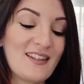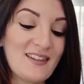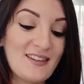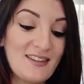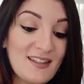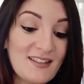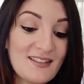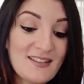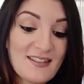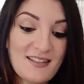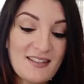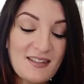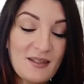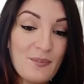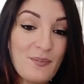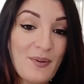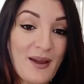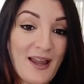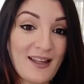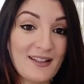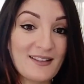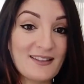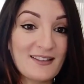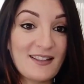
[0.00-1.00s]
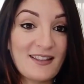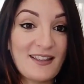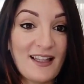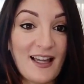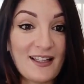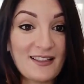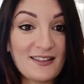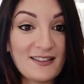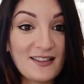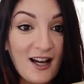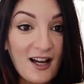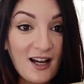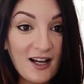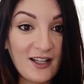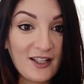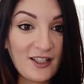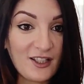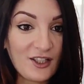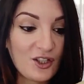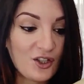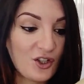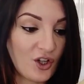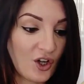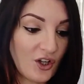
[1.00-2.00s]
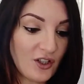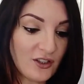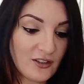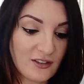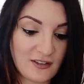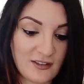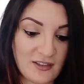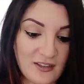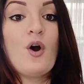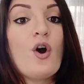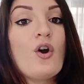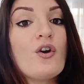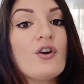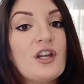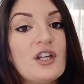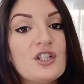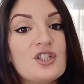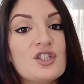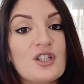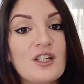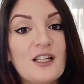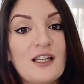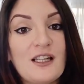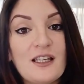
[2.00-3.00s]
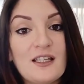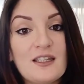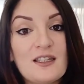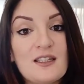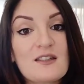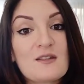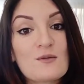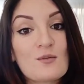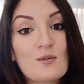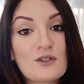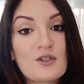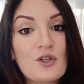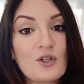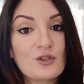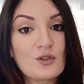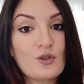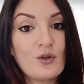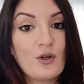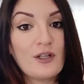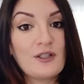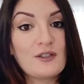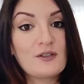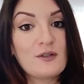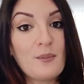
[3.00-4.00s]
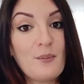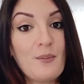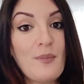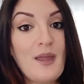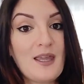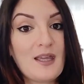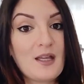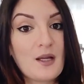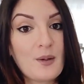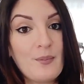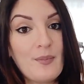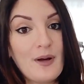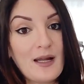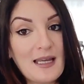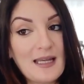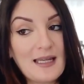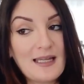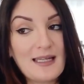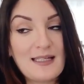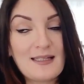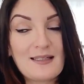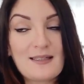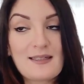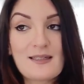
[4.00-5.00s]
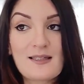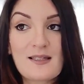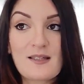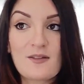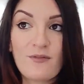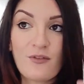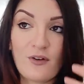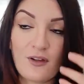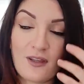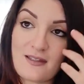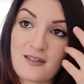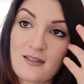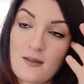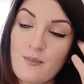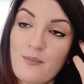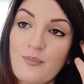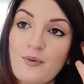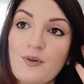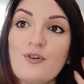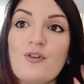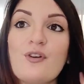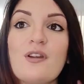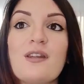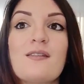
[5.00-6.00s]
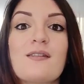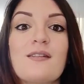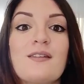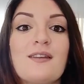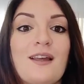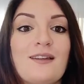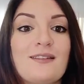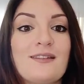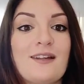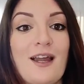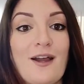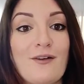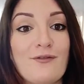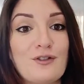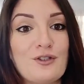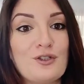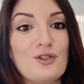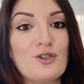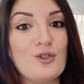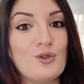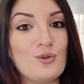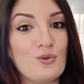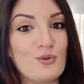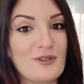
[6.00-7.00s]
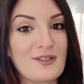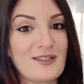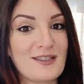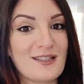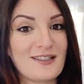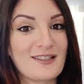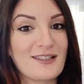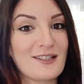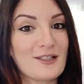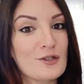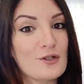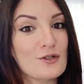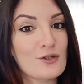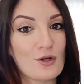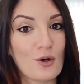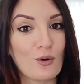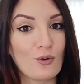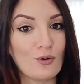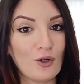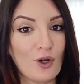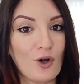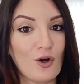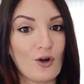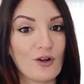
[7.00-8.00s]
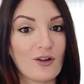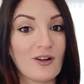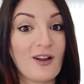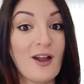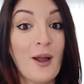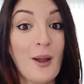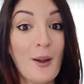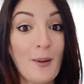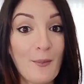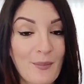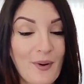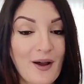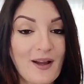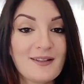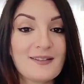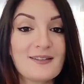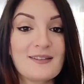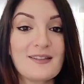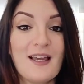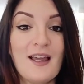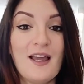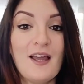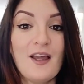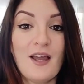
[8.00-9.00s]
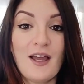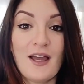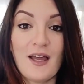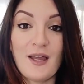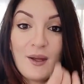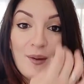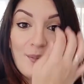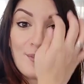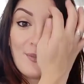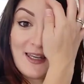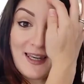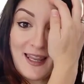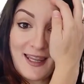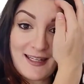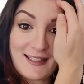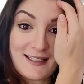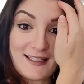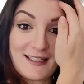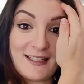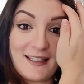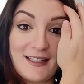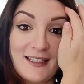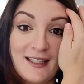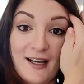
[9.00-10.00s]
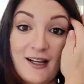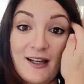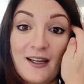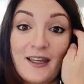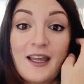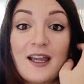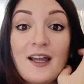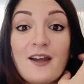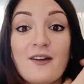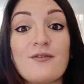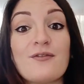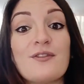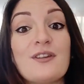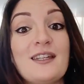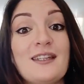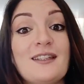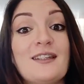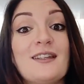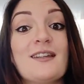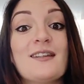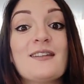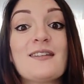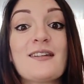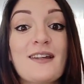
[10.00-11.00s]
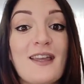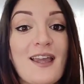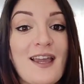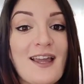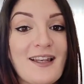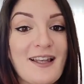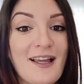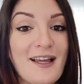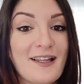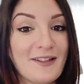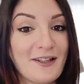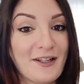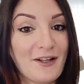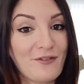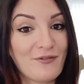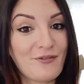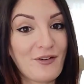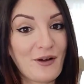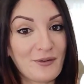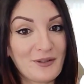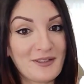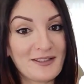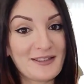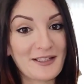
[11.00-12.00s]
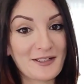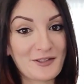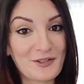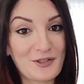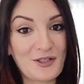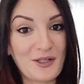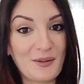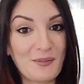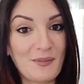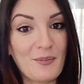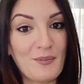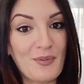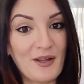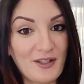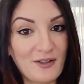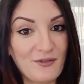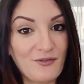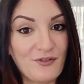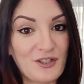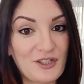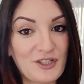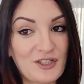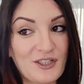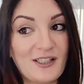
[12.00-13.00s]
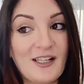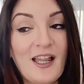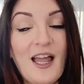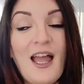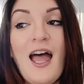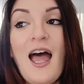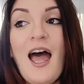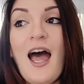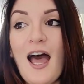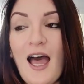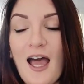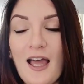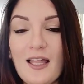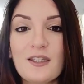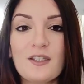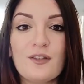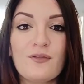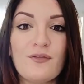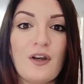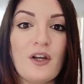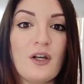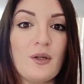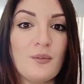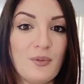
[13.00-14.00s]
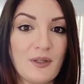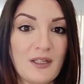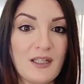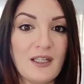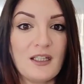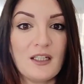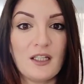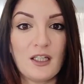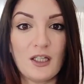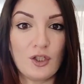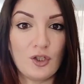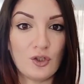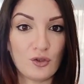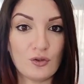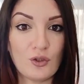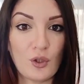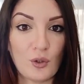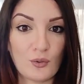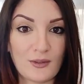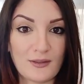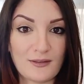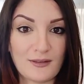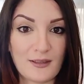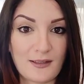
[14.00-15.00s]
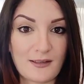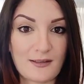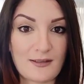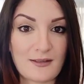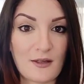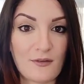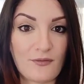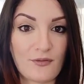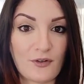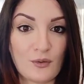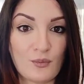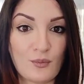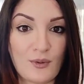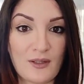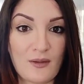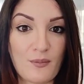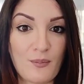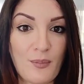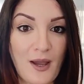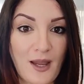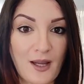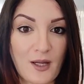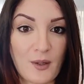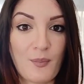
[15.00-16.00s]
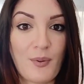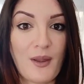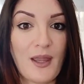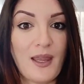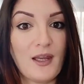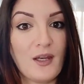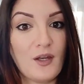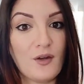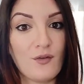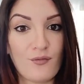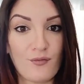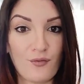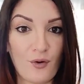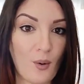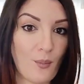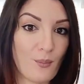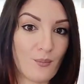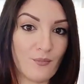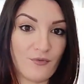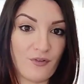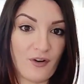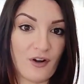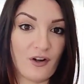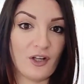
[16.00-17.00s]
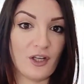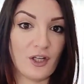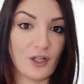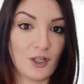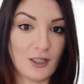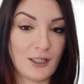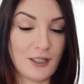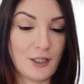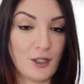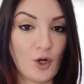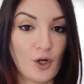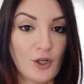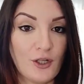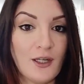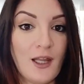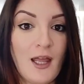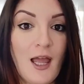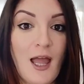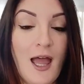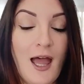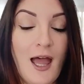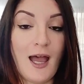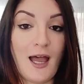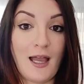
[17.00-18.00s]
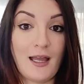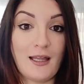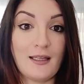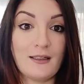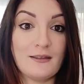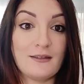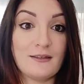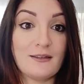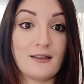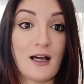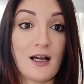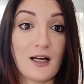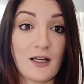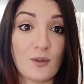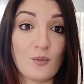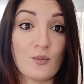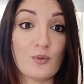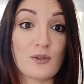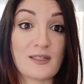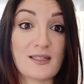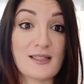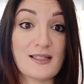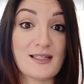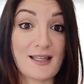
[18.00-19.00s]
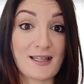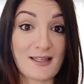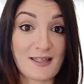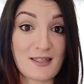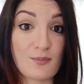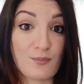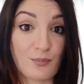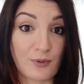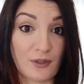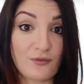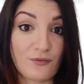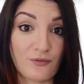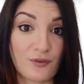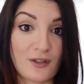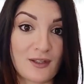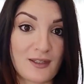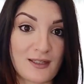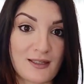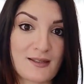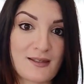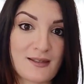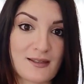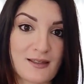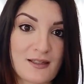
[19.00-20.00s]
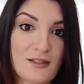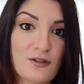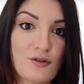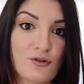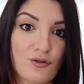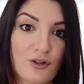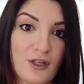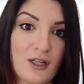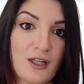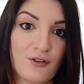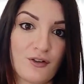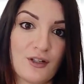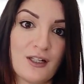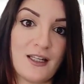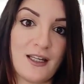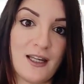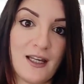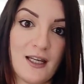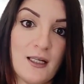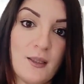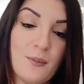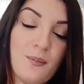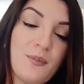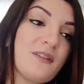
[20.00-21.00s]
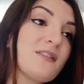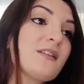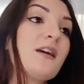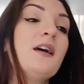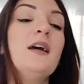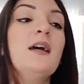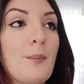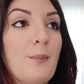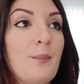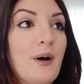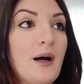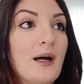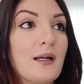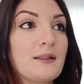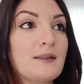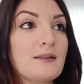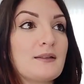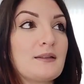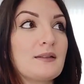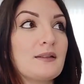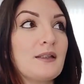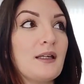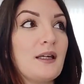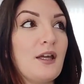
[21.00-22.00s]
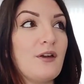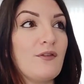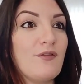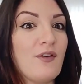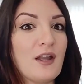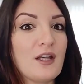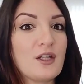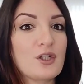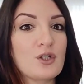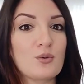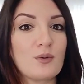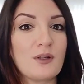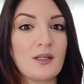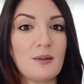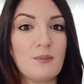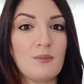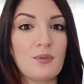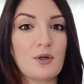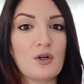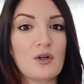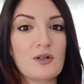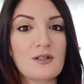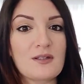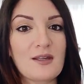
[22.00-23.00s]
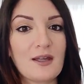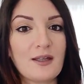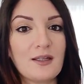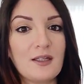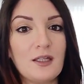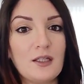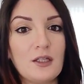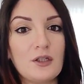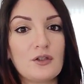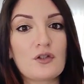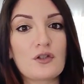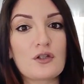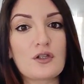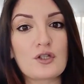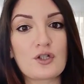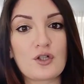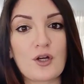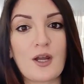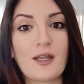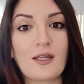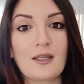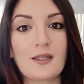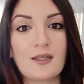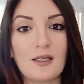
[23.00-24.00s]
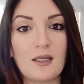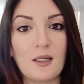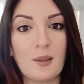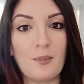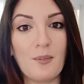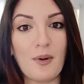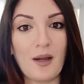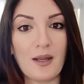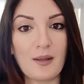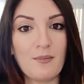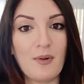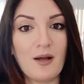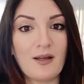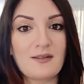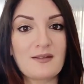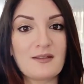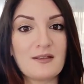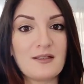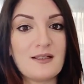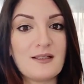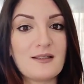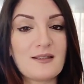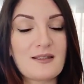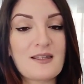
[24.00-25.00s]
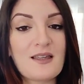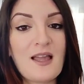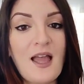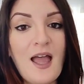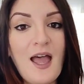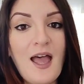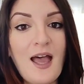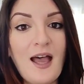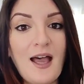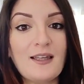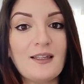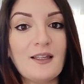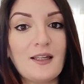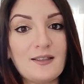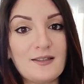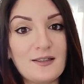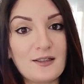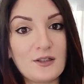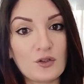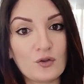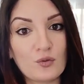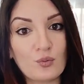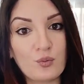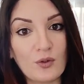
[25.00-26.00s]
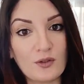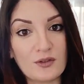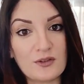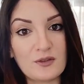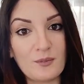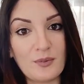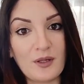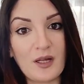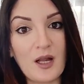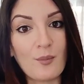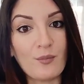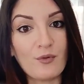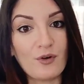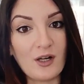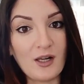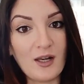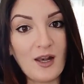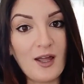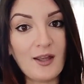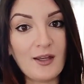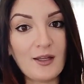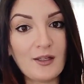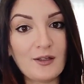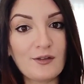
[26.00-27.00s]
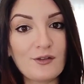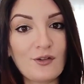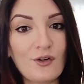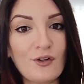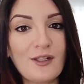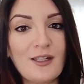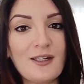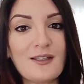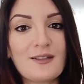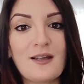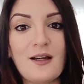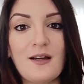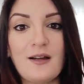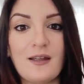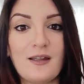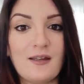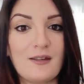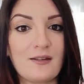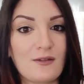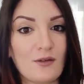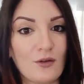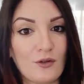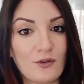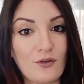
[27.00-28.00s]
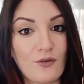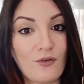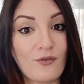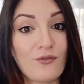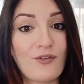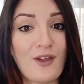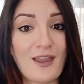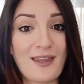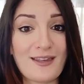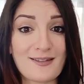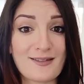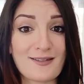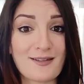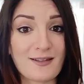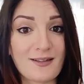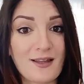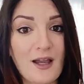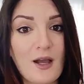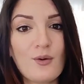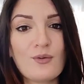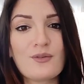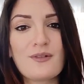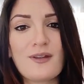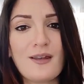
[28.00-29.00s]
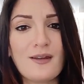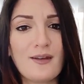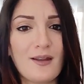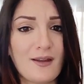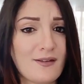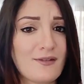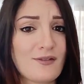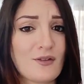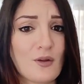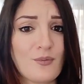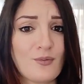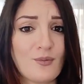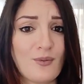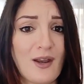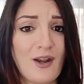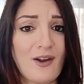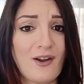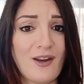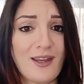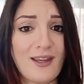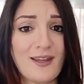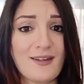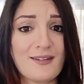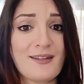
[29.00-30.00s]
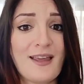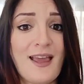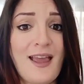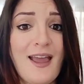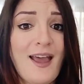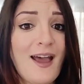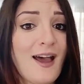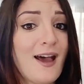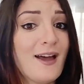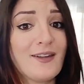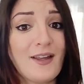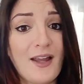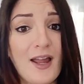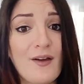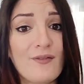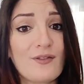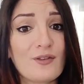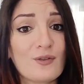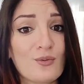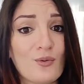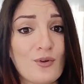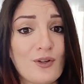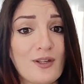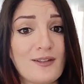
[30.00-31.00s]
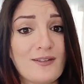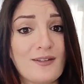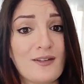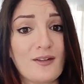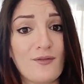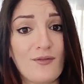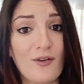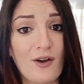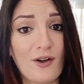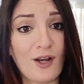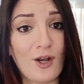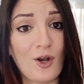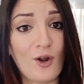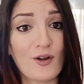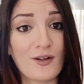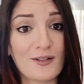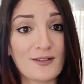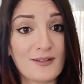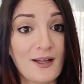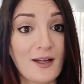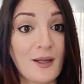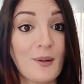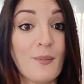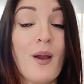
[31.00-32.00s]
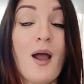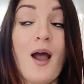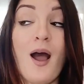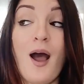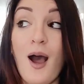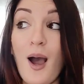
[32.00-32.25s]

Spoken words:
This is the band that I got. Originally, this was not going to make my list for the simple reason that I haven't used it in so long. But lately I have needed it again and I have found it extremely beneficial. At the very beginning, you know that I suffered with back pain from very early on, and I was desperate for this. This really helped. But eventually, because I needed to strengthen my muscles and I didn't want to become reliant on it, I sort of phased it out and I stopped wearing it, and I haven't worn it in a very long time.